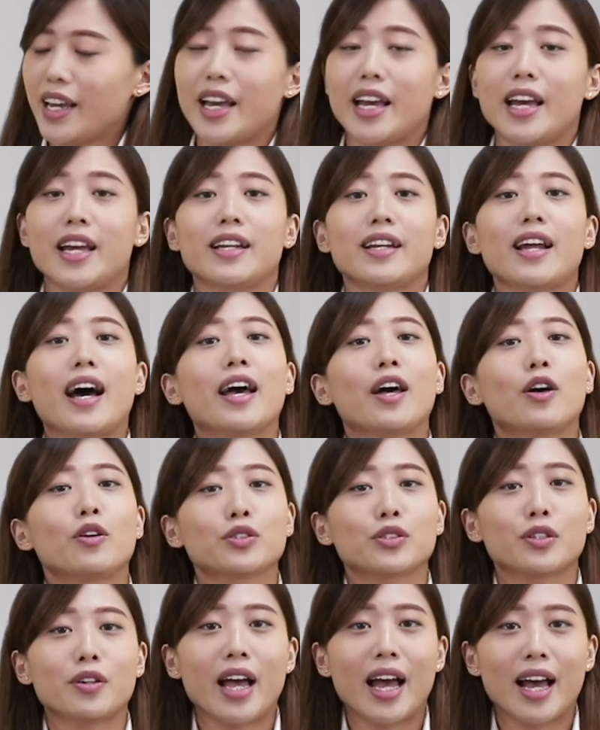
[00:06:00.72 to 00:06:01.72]
And I
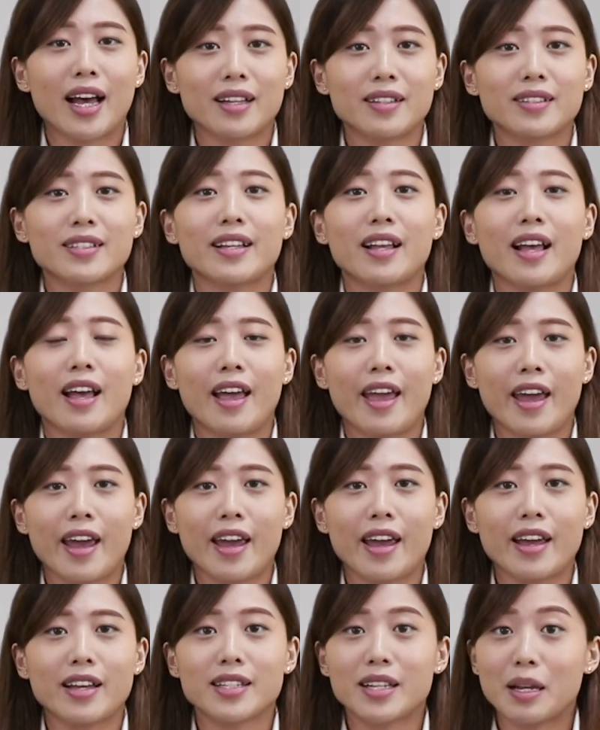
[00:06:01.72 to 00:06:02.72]
also have
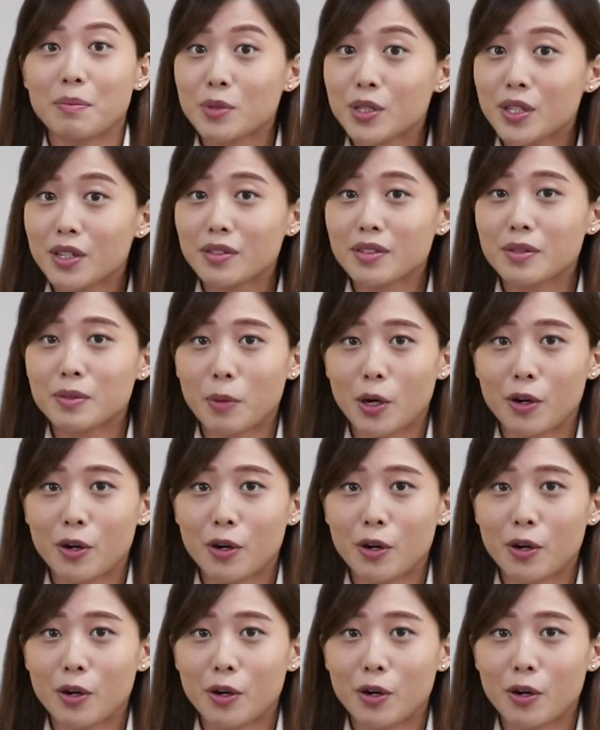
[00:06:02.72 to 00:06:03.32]
a Samsung